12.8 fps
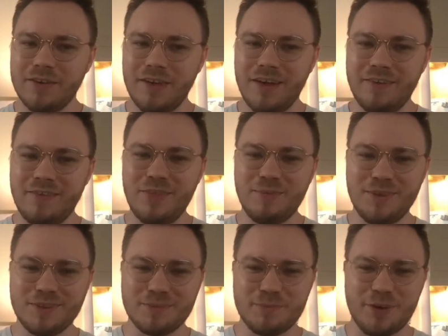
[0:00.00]
of the
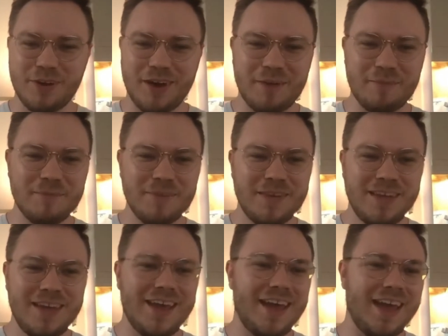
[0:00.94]
music program
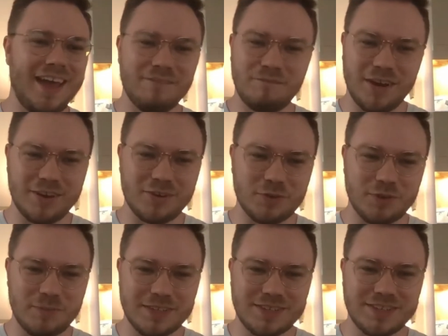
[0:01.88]
and finished with a
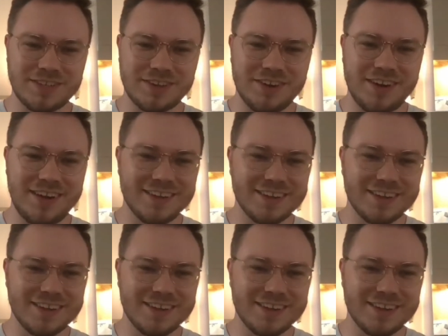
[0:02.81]
business degree.